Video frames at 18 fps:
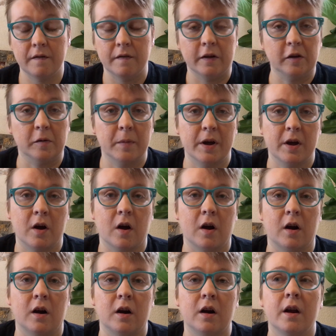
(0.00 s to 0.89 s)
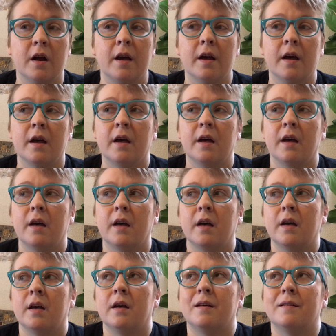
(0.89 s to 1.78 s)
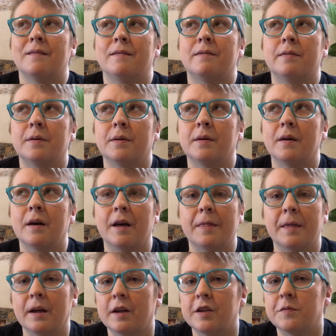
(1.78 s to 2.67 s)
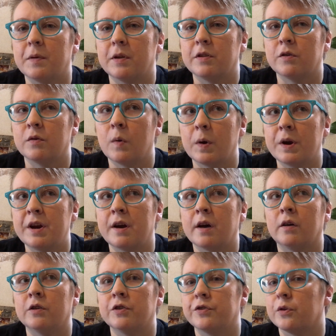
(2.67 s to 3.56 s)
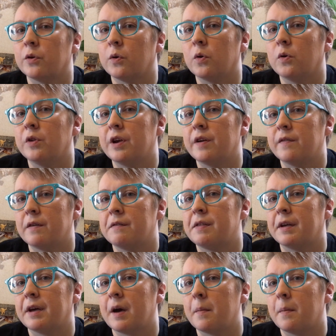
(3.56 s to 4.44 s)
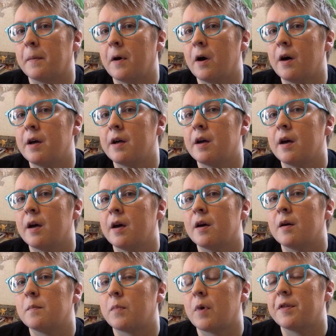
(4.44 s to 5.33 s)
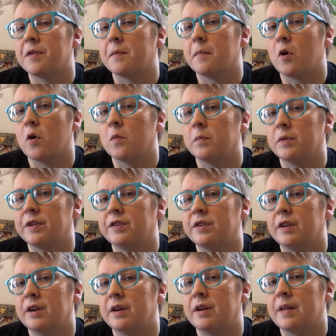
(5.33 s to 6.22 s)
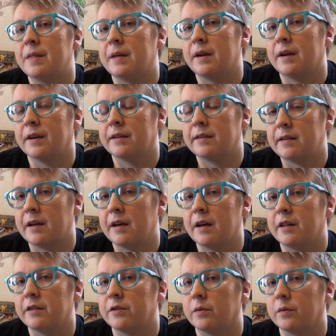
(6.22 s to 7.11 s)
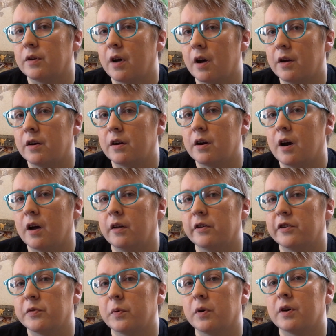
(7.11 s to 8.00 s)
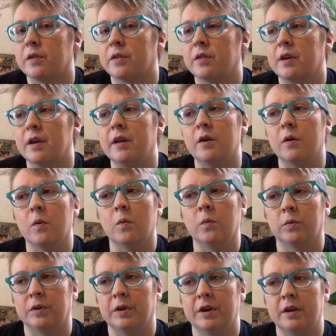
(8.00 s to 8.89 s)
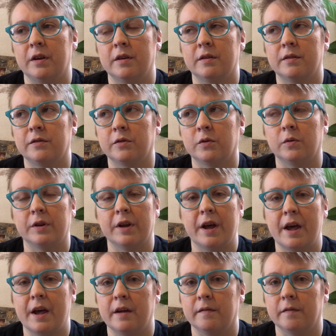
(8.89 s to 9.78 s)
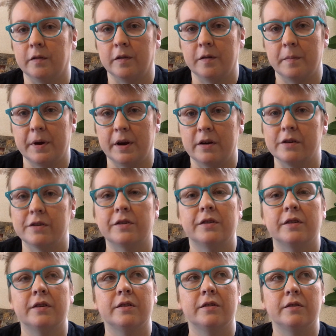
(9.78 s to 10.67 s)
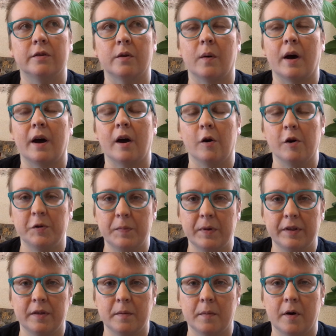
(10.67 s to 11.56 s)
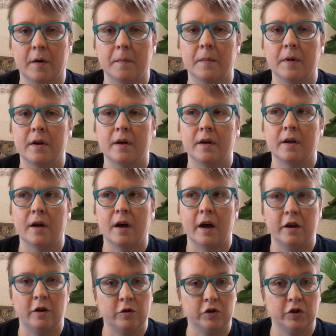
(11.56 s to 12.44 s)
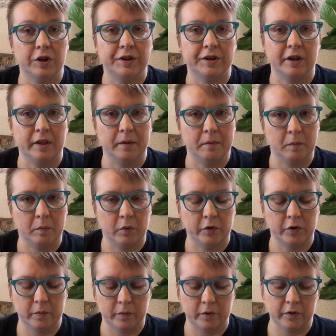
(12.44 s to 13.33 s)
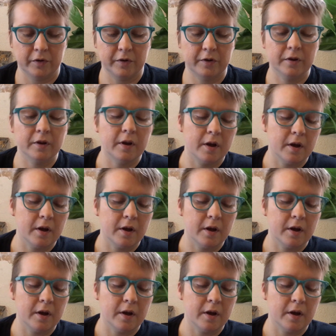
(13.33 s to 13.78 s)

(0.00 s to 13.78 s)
filled my cart. I think I spent $20 the whole day for everything I brought them home, listed it, and the next day I'd sold $100 worth and only sold a handful of bears. So I always pick them up. I usually sell them in multiples.